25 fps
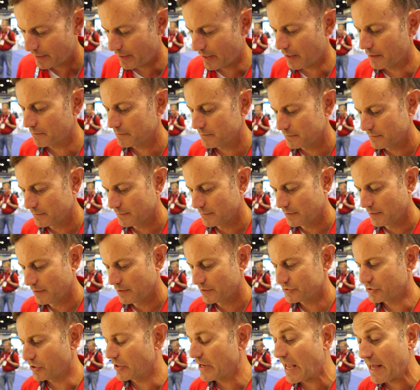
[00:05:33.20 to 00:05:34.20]

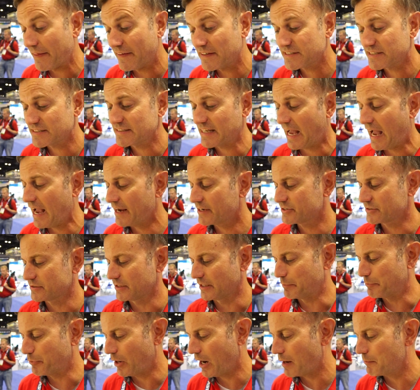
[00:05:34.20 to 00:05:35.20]
Yeah. So yeah, this is
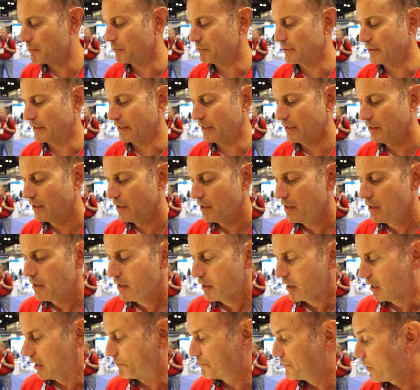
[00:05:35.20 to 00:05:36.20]
actually probably
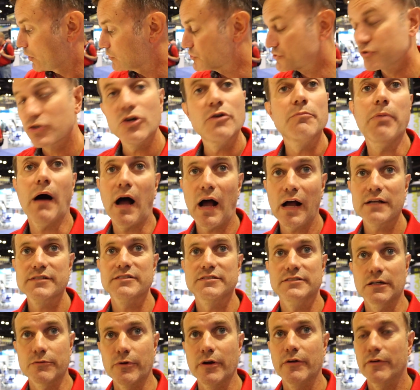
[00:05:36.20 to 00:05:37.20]
those two
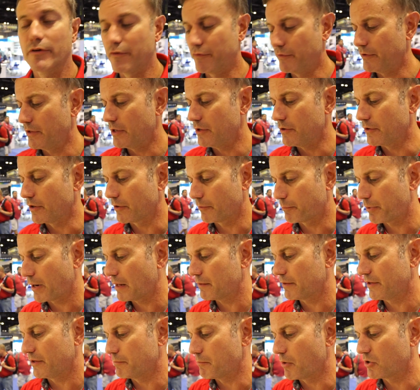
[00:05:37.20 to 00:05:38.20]
boxes that we reviewed are
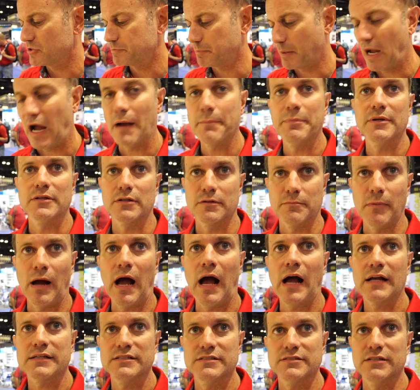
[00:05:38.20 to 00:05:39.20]
probably the most popular
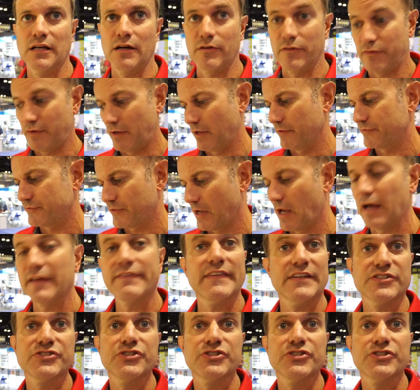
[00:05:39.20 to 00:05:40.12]
boxes at the